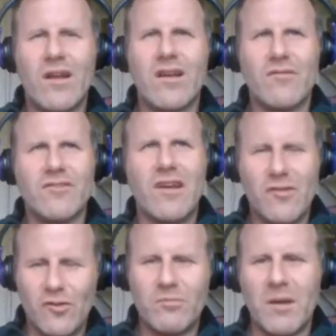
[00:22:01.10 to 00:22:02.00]
Like obviously, I
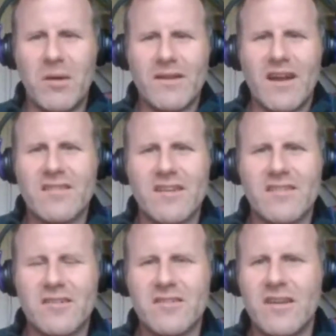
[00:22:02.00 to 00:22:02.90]
told my podcast
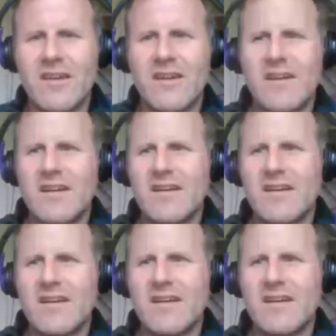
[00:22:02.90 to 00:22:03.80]
listeners
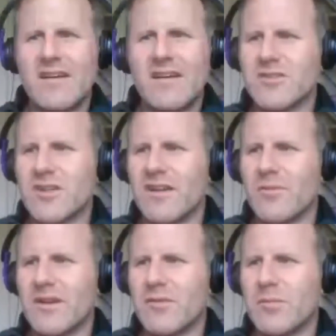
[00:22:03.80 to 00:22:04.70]
that we're expecting a child or
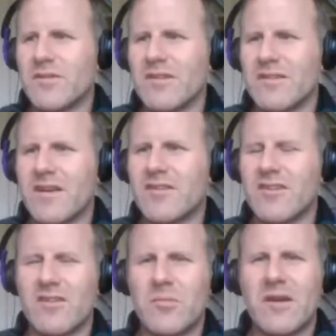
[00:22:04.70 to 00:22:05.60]
whatever, but Natasha
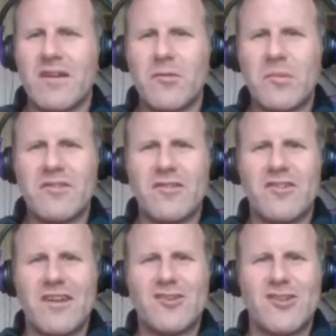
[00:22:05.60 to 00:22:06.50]
did up a kind of a
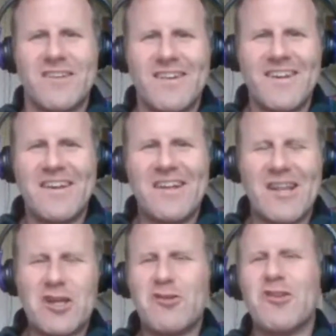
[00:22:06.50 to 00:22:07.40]
presentation
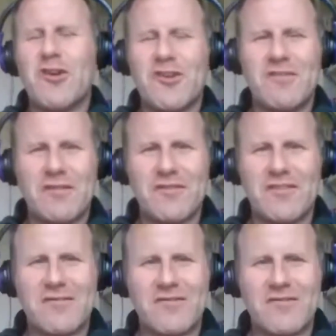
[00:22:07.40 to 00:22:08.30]
like nothing you've ever
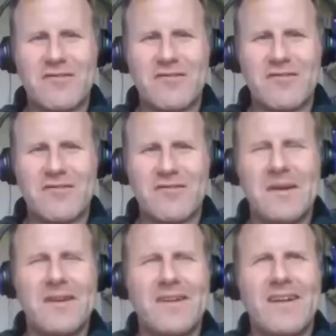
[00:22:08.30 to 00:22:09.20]
seen for a photo
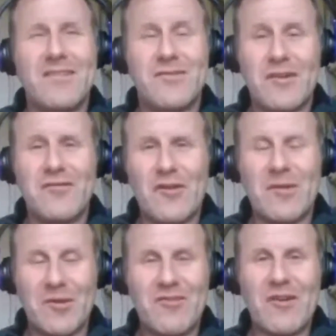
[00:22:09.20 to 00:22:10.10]
op. It's very
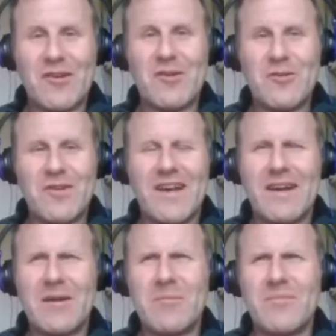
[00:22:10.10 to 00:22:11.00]
funny, but very cool.
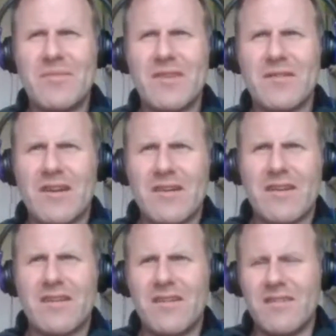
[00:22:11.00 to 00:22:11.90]
It's kind of
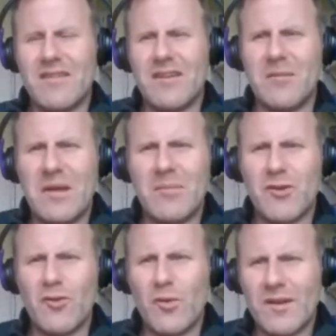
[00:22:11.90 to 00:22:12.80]
like a little baby
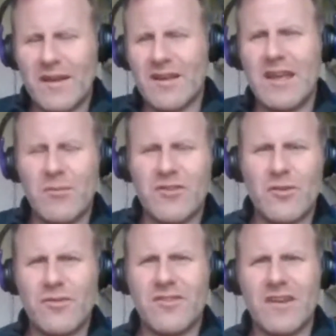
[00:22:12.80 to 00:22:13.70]
grow with like Game of
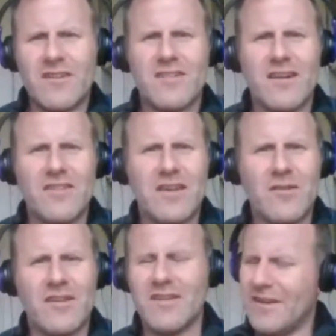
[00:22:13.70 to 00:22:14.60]
Thrones kind of style
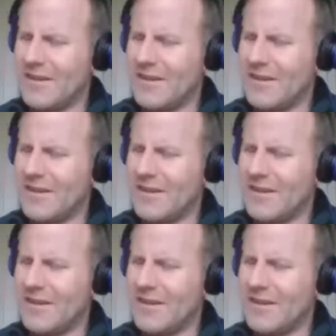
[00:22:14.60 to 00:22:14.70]
thing, and